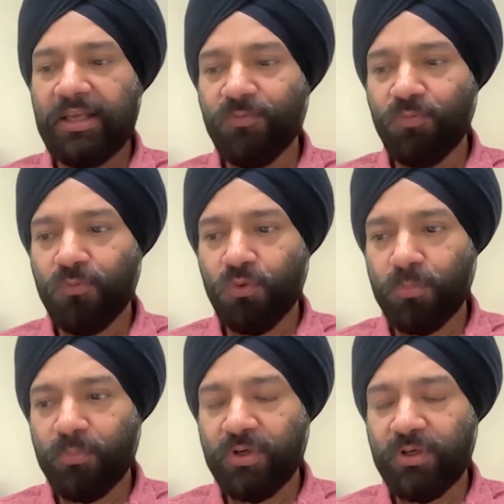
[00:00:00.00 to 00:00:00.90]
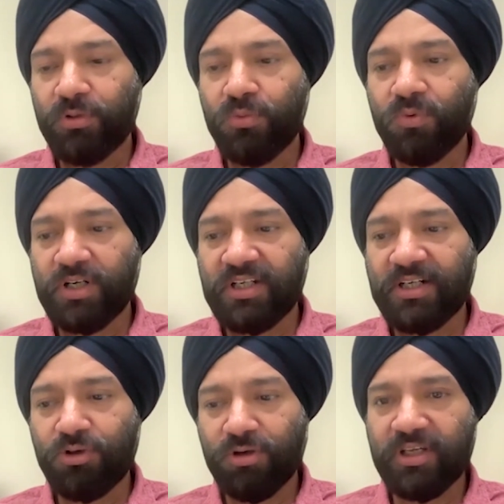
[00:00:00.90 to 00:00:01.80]
in 4.0, what
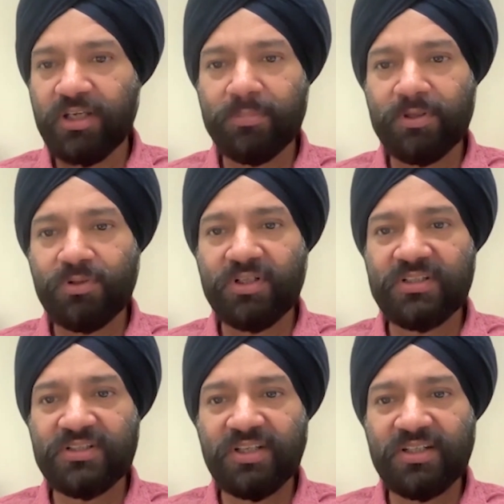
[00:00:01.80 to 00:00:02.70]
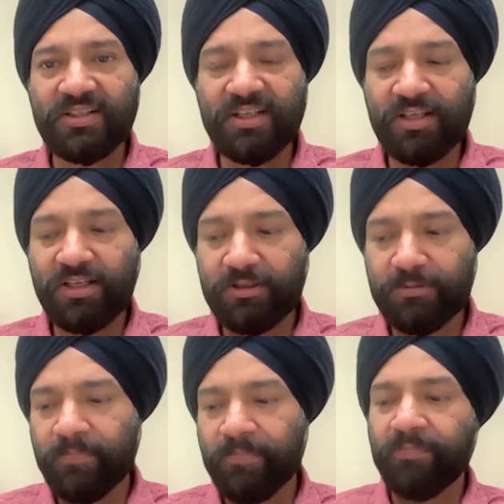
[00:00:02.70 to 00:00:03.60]
they're talking about is they're saying
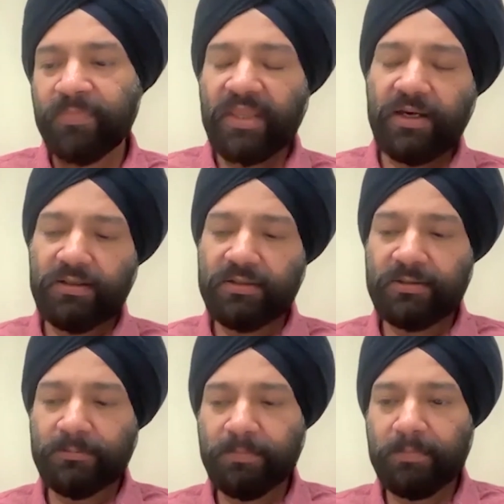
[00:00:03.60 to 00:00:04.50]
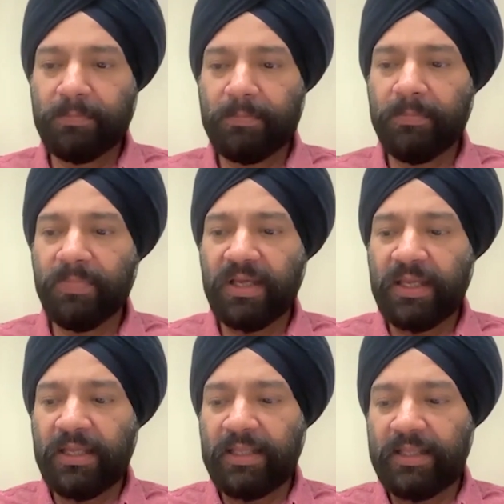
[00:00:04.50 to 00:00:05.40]
um,
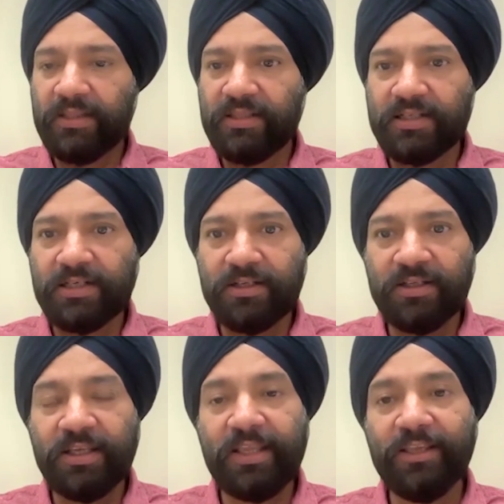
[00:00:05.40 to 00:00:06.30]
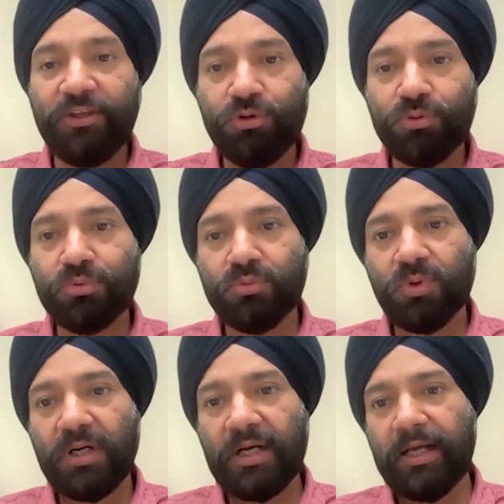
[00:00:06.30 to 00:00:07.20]
that
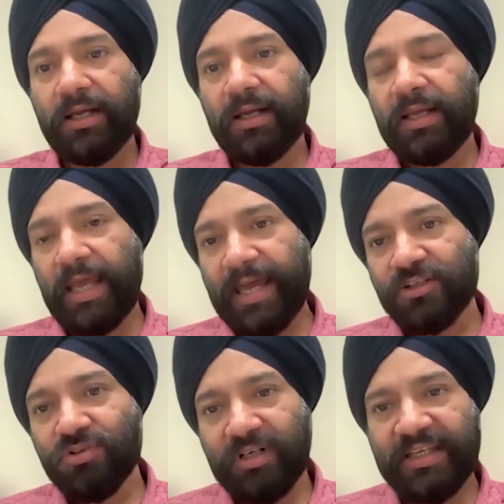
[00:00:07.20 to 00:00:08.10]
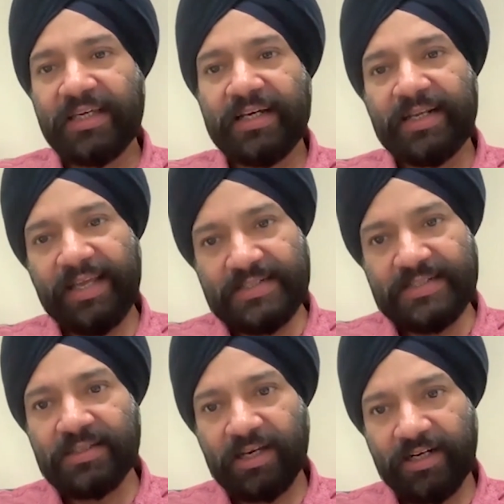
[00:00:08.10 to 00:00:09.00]
you actually get
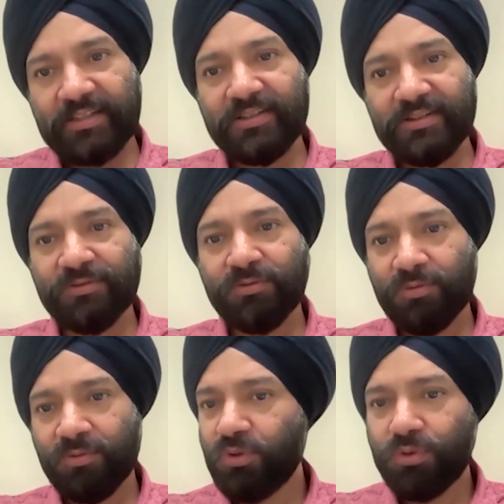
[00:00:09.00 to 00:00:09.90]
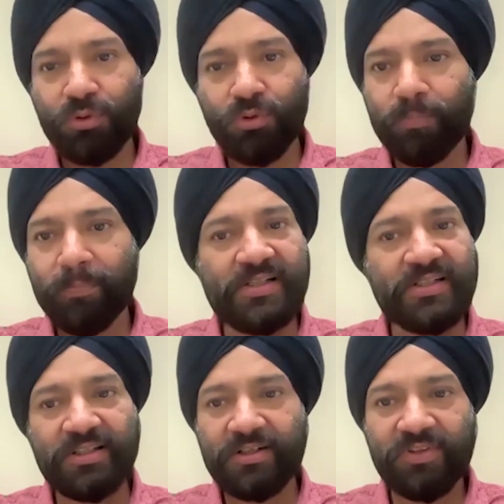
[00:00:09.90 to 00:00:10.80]
insights. You do pulse
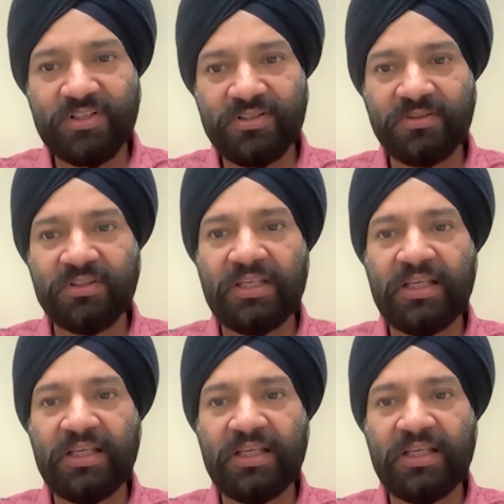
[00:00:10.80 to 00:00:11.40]
surveys